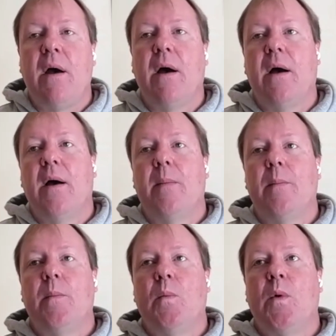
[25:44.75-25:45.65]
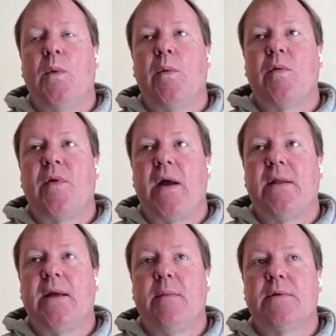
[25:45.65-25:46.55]
when we were
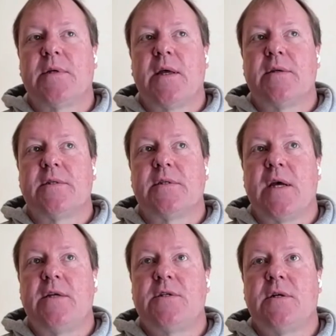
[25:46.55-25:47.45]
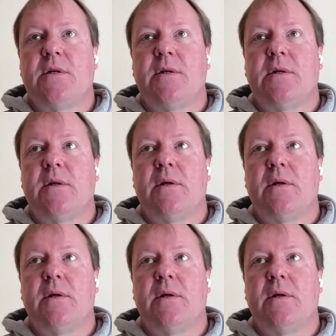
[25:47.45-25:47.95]
finally able to get his attention,